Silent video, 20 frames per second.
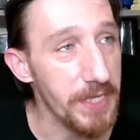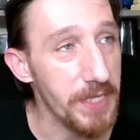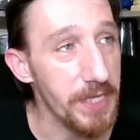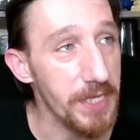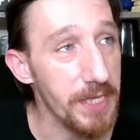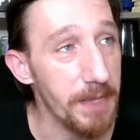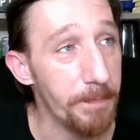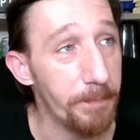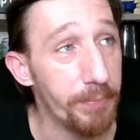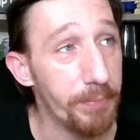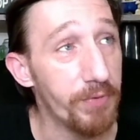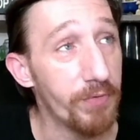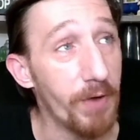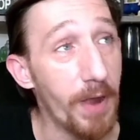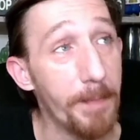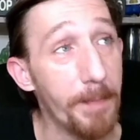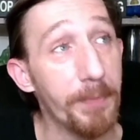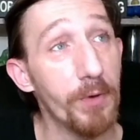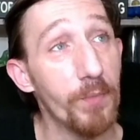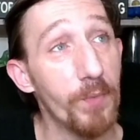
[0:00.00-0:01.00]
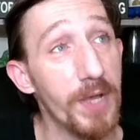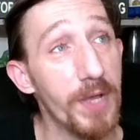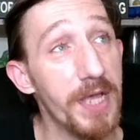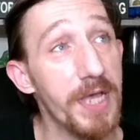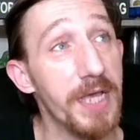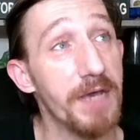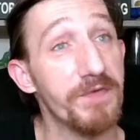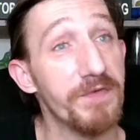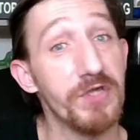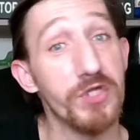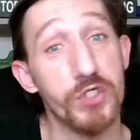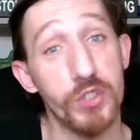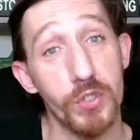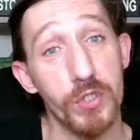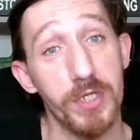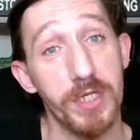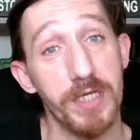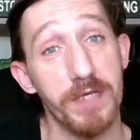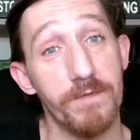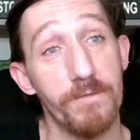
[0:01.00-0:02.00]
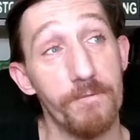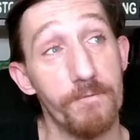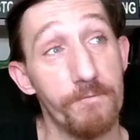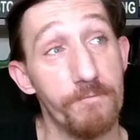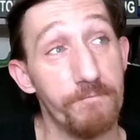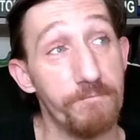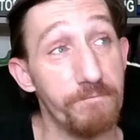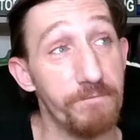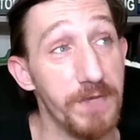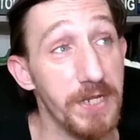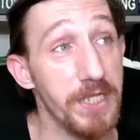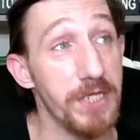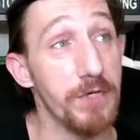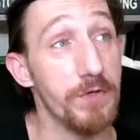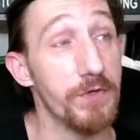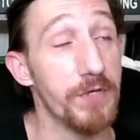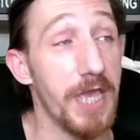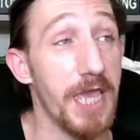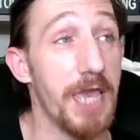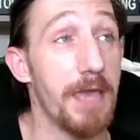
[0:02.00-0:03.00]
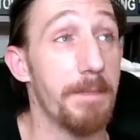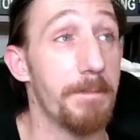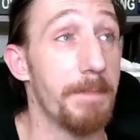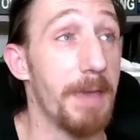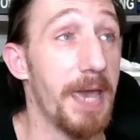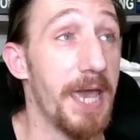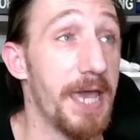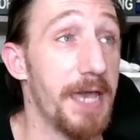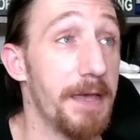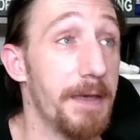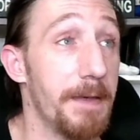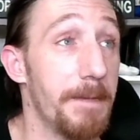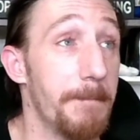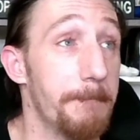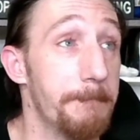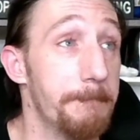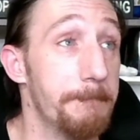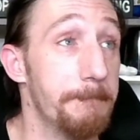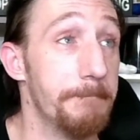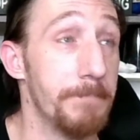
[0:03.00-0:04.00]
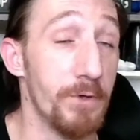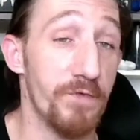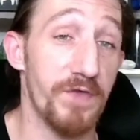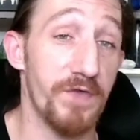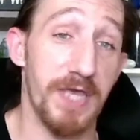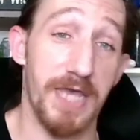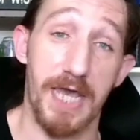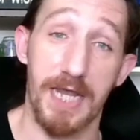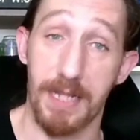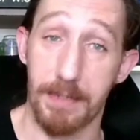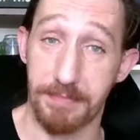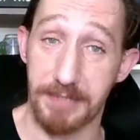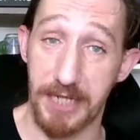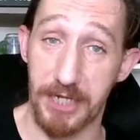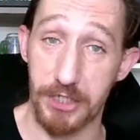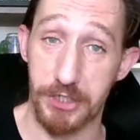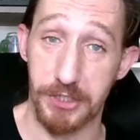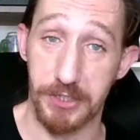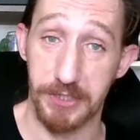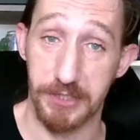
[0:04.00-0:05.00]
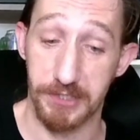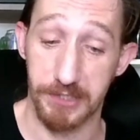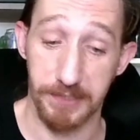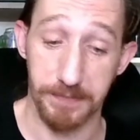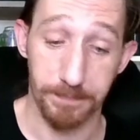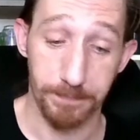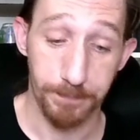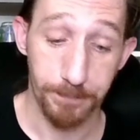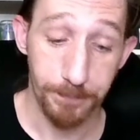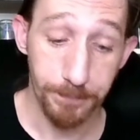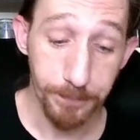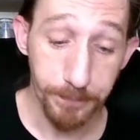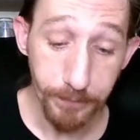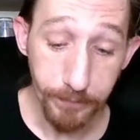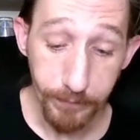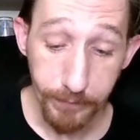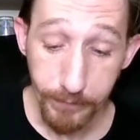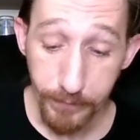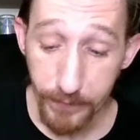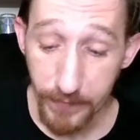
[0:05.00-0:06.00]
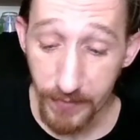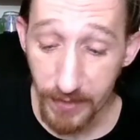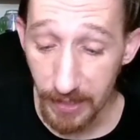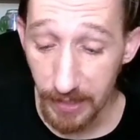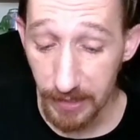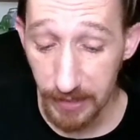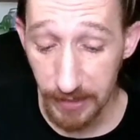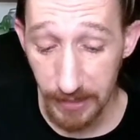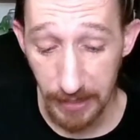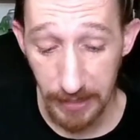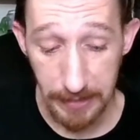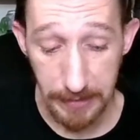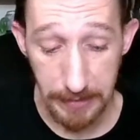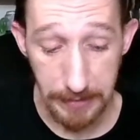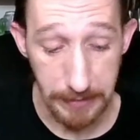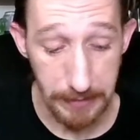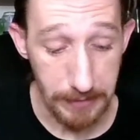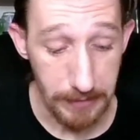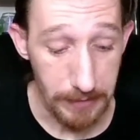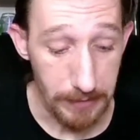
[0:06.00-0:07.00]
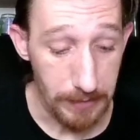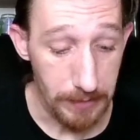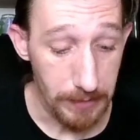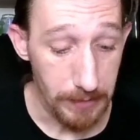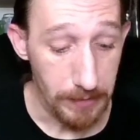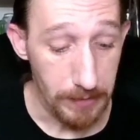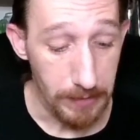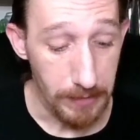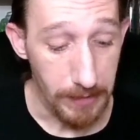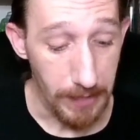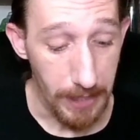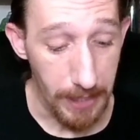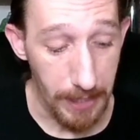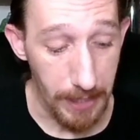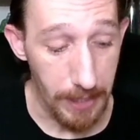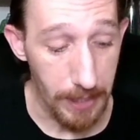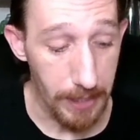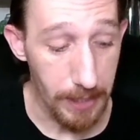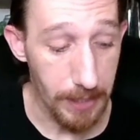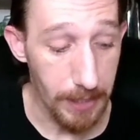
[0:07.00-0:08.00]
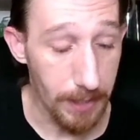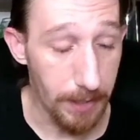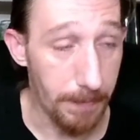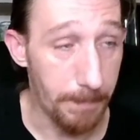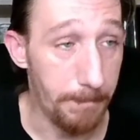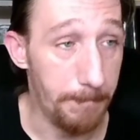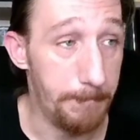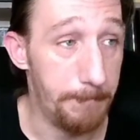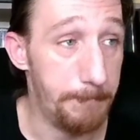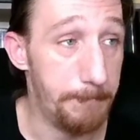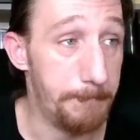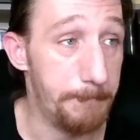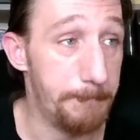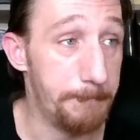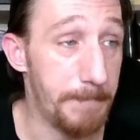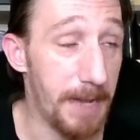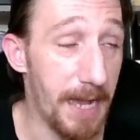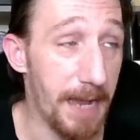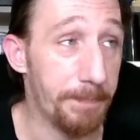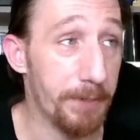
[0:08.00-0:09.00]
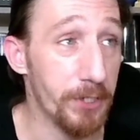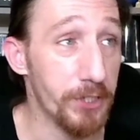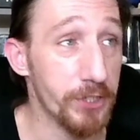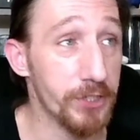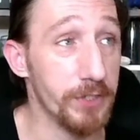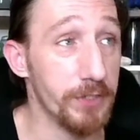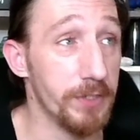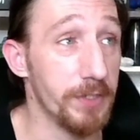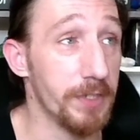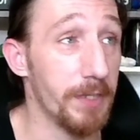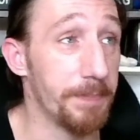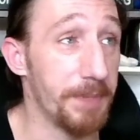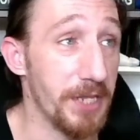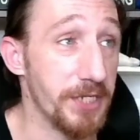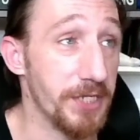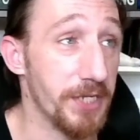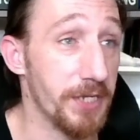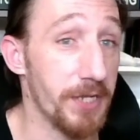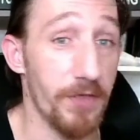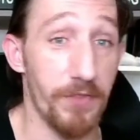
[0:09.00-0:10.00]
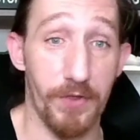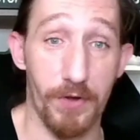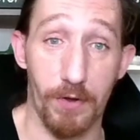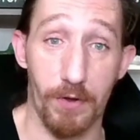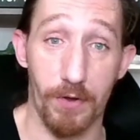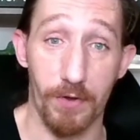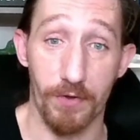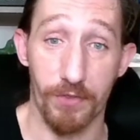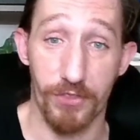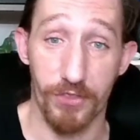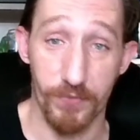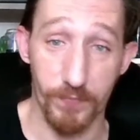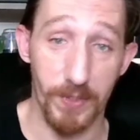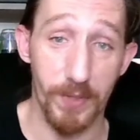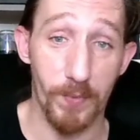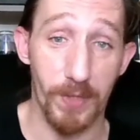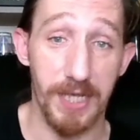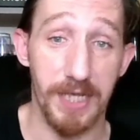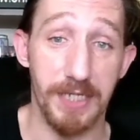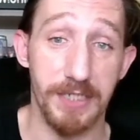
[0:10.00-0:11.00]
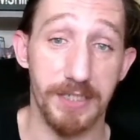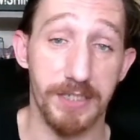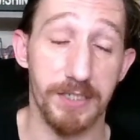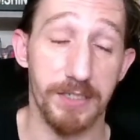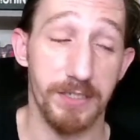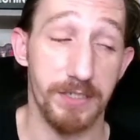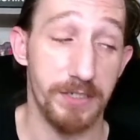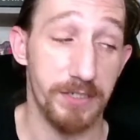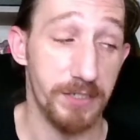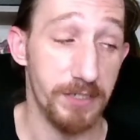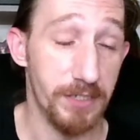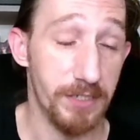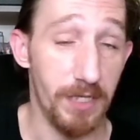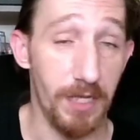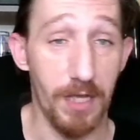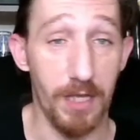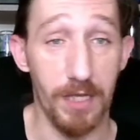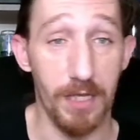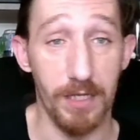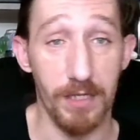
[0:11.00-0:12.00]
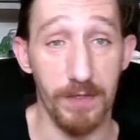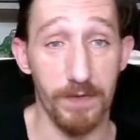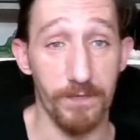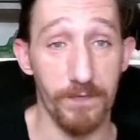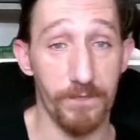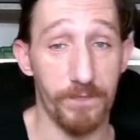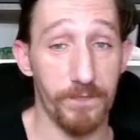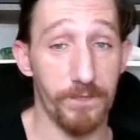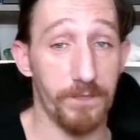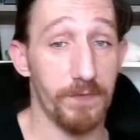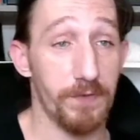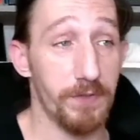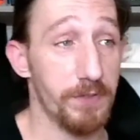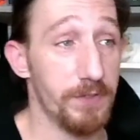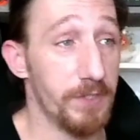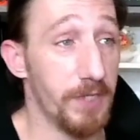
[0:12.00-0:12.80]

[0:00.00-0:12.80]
the proper way of enjoying video game movie adaptations. Because, in my personal opinion, there are three ways of